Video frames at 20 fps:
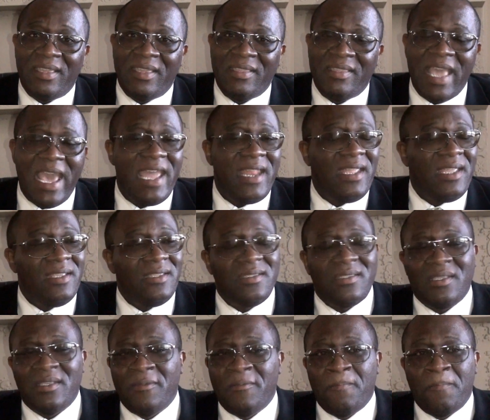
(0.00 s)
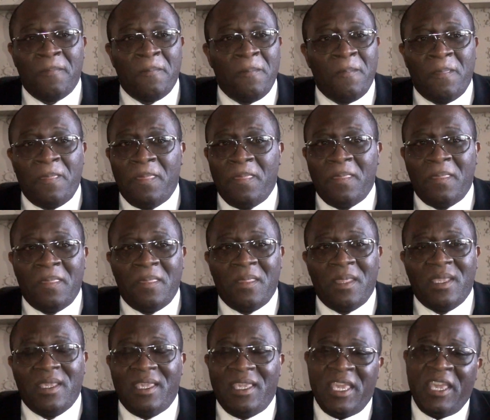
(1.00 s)
that is
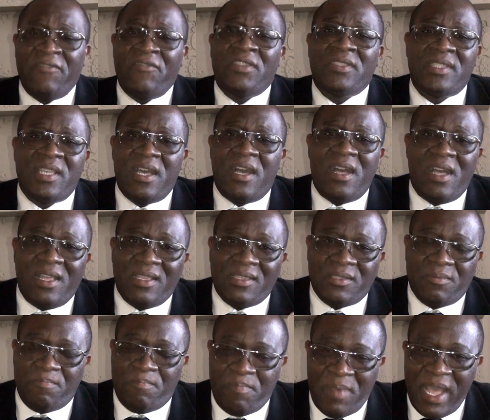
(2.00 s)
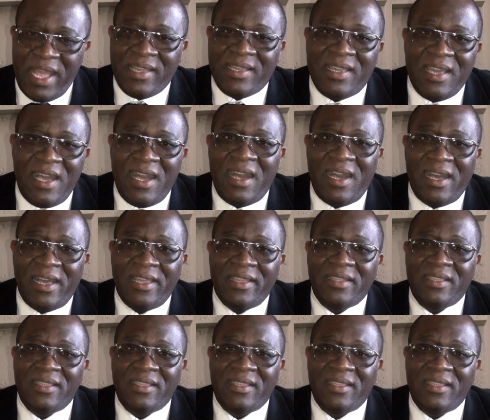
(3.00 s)
given to us by God